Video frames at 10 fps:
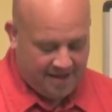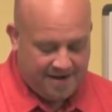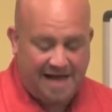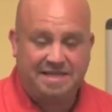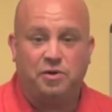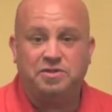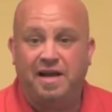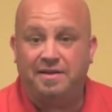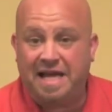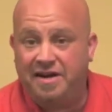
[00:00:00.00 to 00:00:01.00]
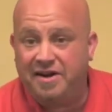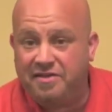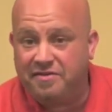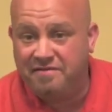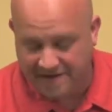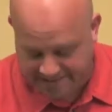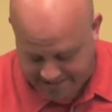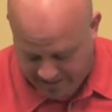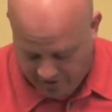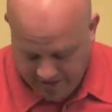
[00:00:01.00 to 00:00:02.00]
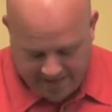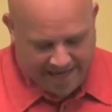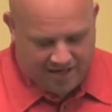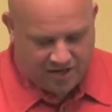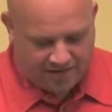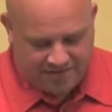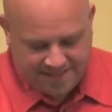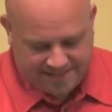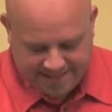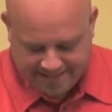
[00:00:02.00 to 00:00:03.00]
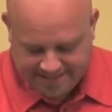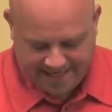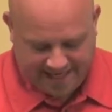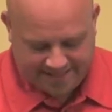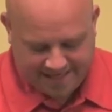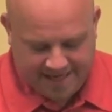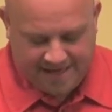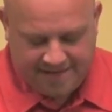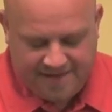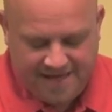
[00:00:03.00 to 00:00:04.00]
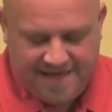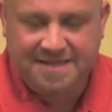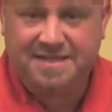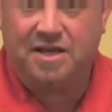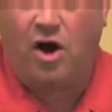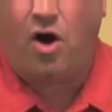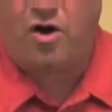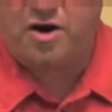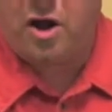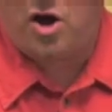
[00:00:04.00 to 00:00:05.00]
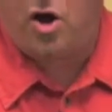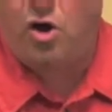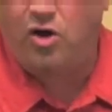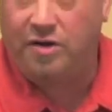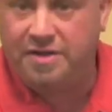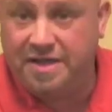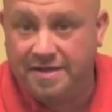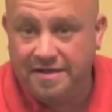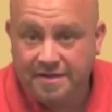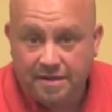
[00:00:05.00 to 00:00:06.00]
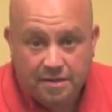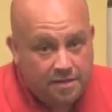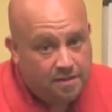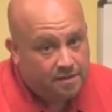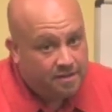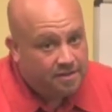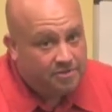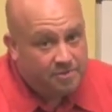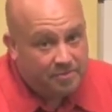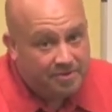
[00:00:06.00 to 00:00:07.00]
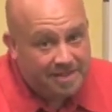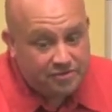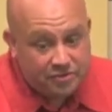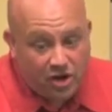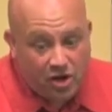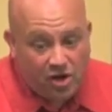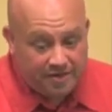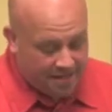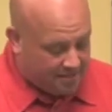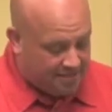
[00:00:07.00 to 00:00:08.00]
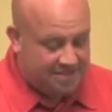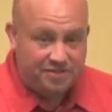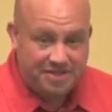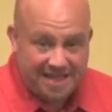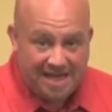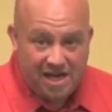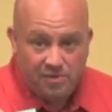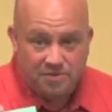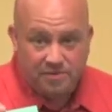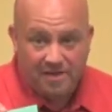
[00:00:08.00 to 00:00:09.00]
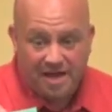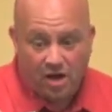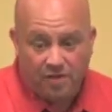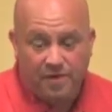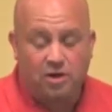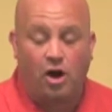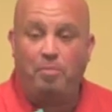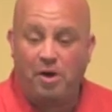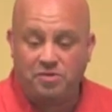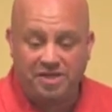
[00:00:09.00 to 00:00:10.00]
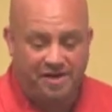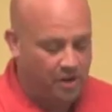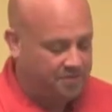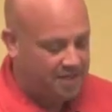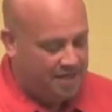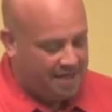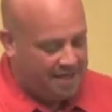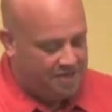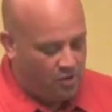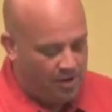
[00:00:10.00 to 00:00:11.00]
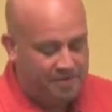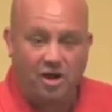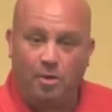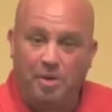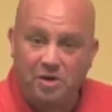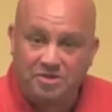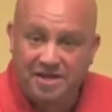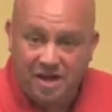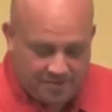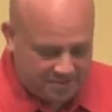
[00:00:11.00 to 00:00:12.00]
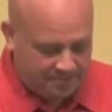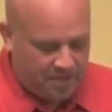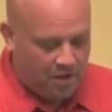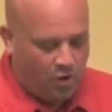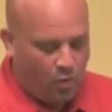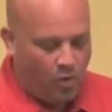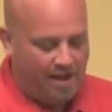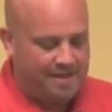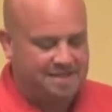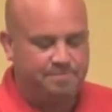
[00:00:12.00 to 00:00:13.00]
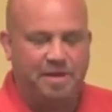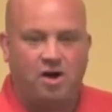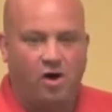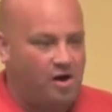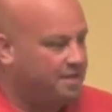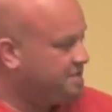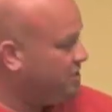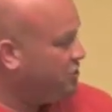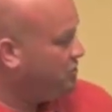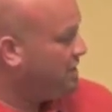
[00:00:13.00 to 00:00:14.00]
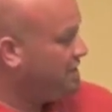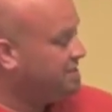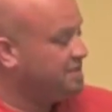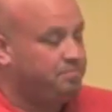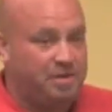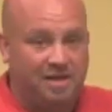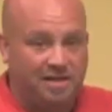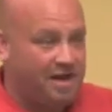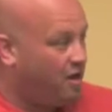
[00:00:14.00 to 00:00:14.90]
Now, I told you I had another invention here, and look, this is it. These are called, you remember what these are called? These little sticky notes, what are they called? They're called Post-it notes. And you know why they're called Post-it notes? Well, it's because you can just peel it